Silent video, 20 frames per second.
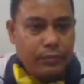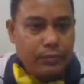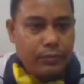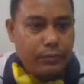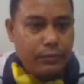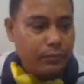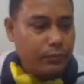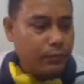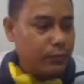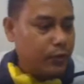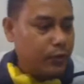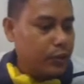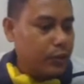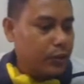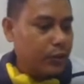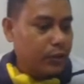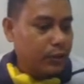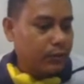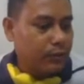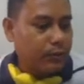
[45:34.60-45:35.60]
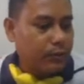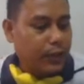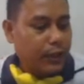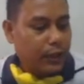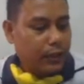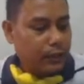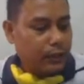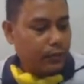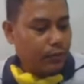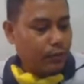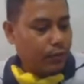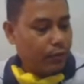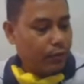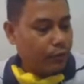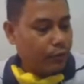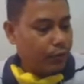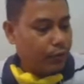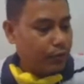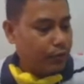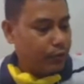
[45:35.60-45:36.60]
See, we can go
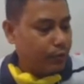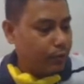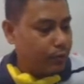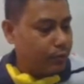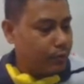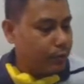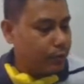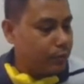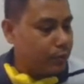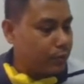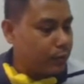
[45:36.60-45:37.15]
for those also.